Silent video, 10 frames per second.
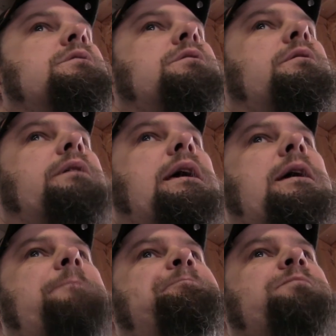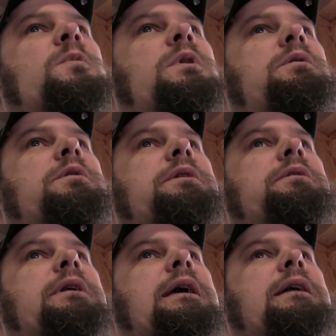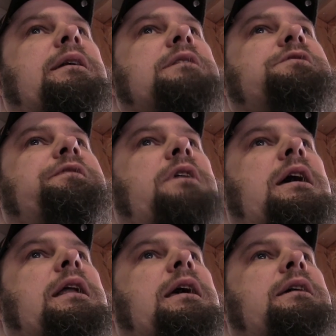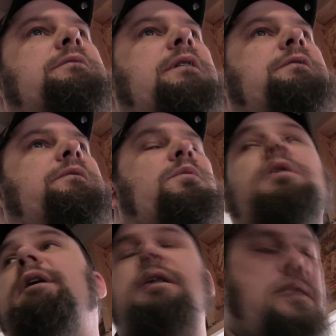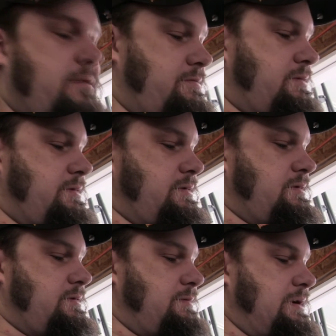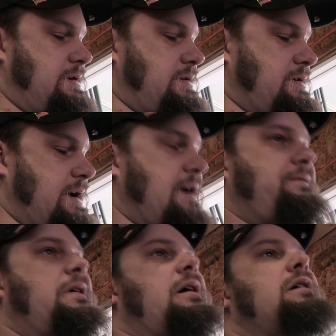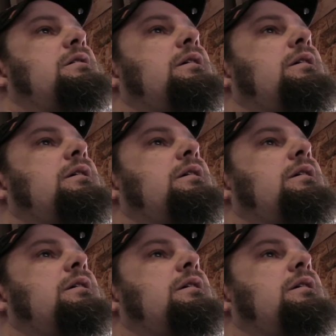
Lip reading: So yeah, well, what are we doing today? Today's Friday, getting ready for work here in about another half hour.